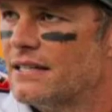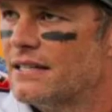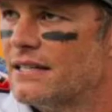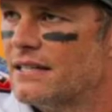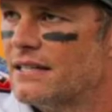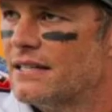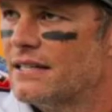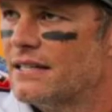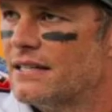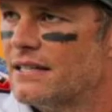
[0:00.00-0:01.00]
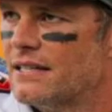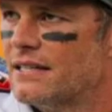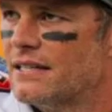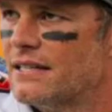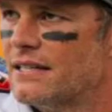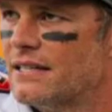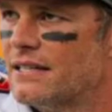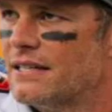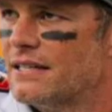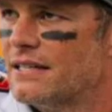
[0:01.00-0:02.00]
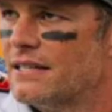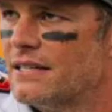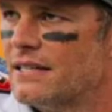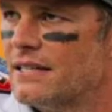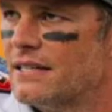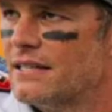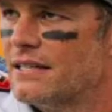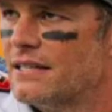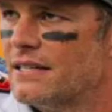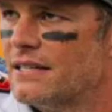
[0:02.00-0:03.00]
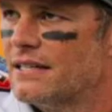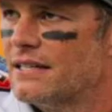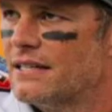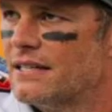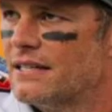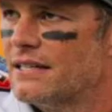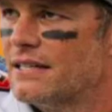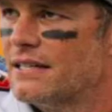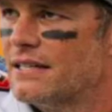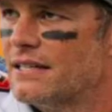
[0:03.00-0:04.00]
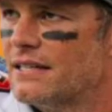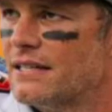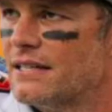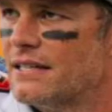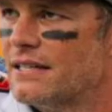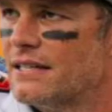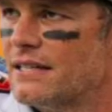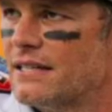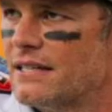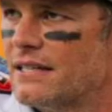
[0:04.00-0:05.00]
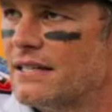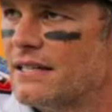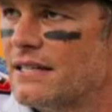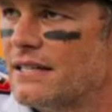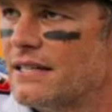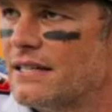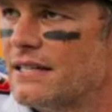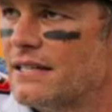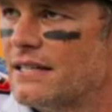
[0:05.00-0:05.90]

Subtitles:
[no speech]